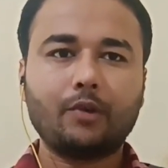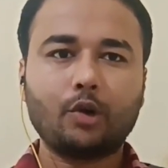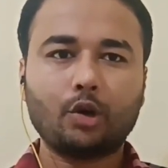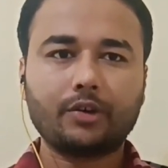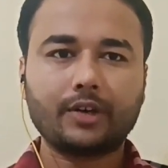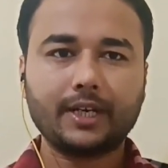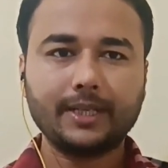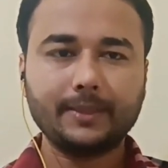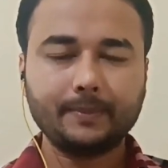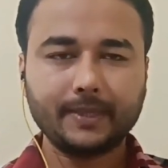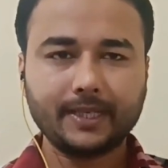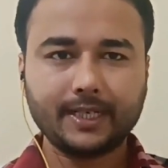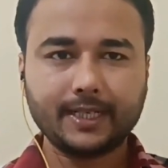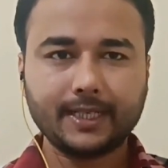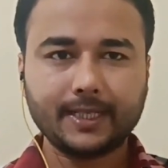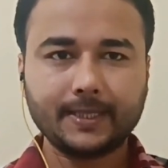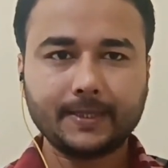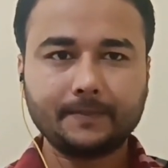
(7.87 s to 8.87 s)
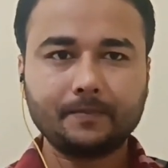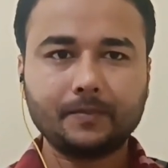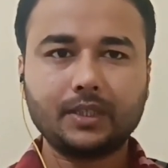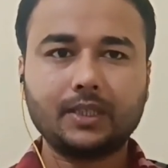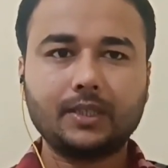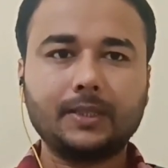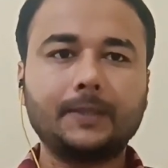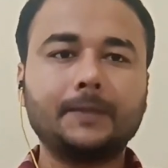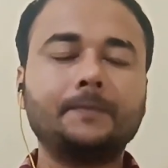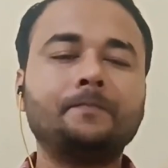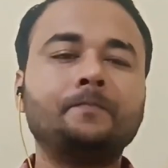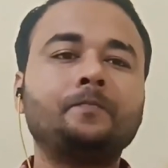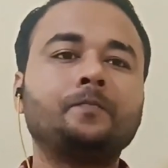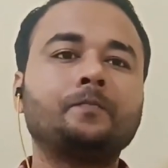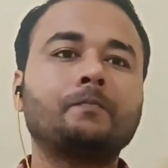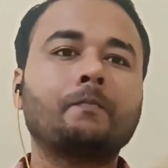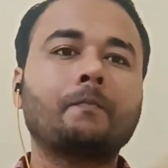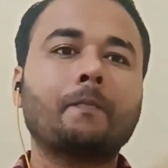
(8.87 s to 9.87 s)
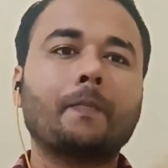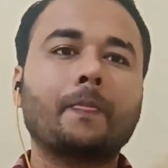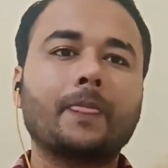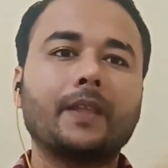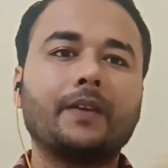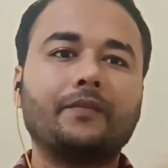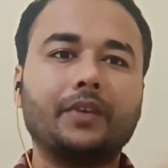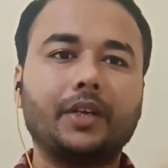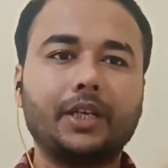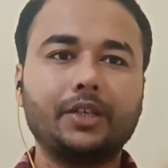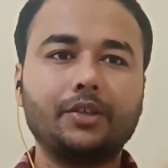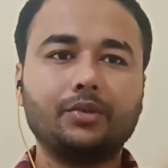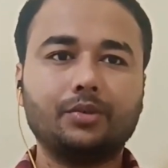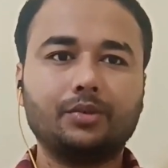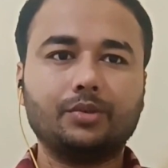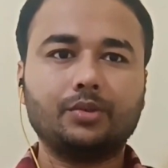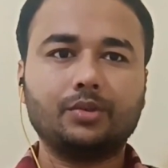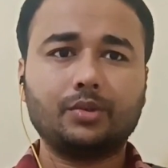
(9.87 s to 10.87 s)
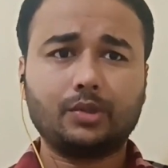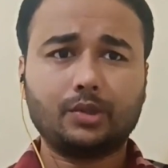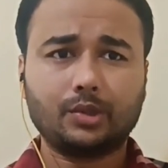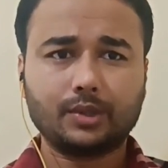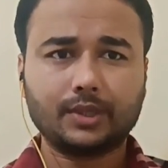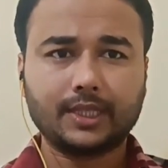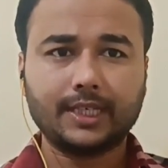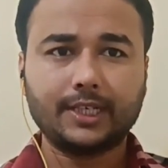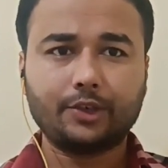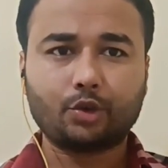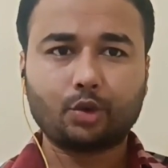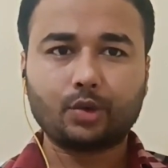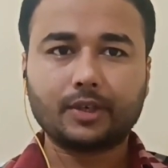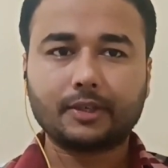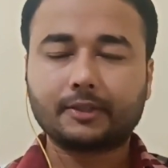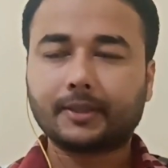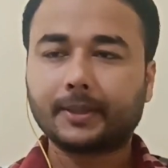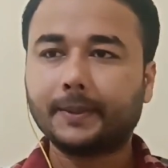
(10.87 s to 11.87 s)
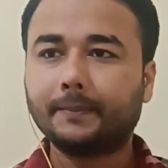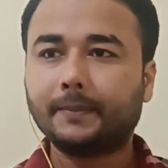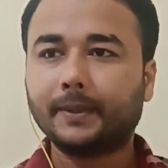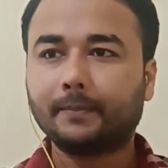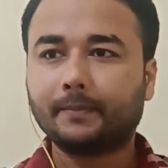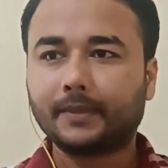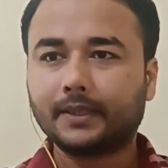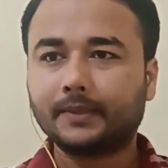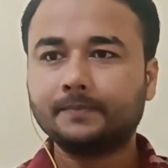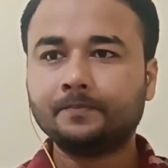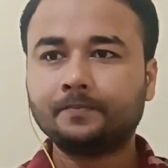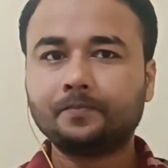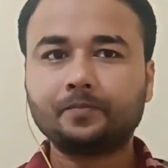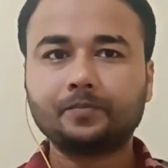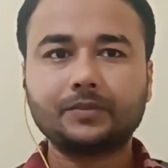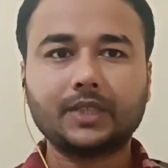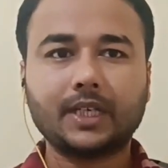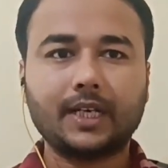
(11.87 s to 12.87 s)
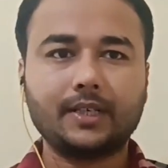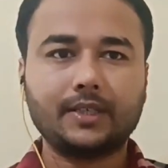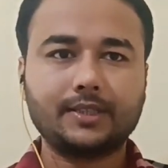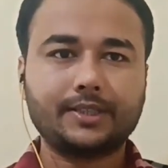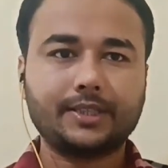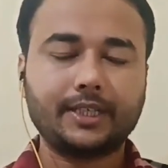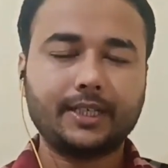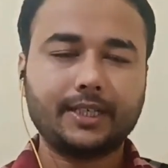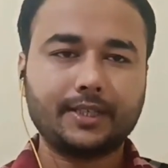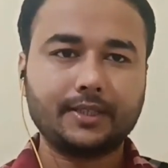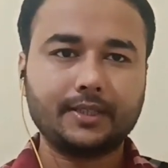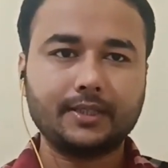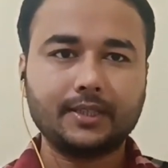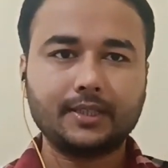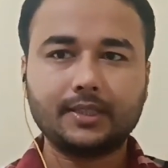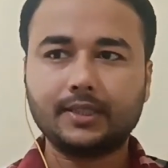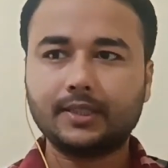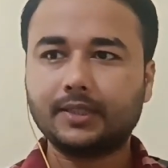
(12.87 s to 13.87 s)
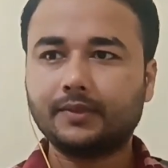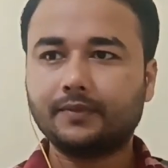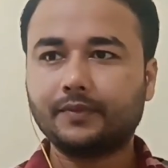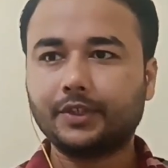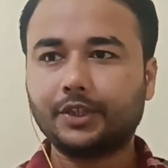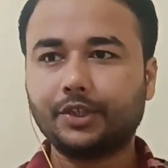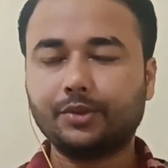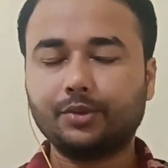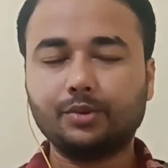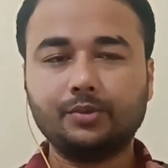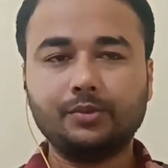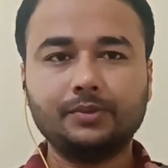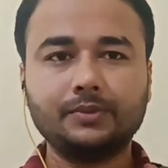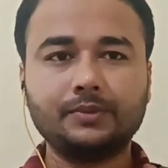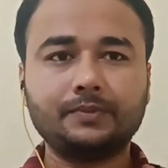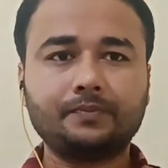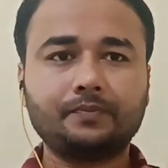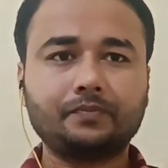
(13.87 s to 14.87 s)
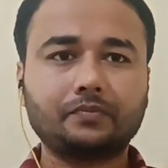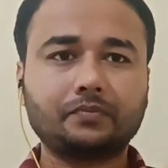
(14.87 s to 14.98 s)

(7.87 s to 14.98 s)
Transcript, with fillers: I have already made a uh, video on the introductory paper and shared uh, with you.